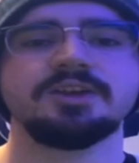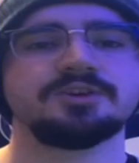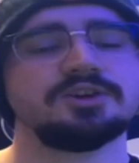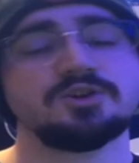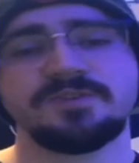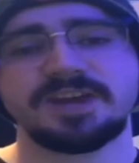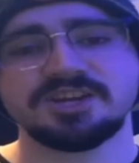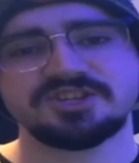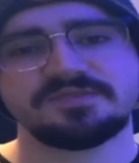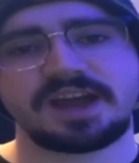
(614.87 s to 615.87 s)
Turn on
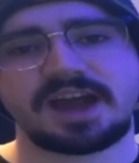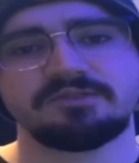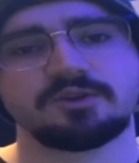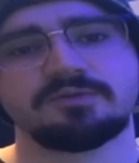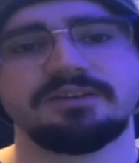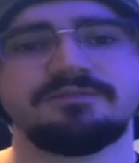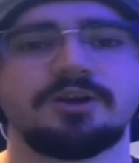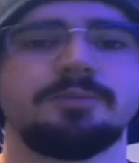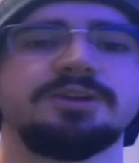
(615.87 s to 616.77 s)
notifications if you haven't already. Follow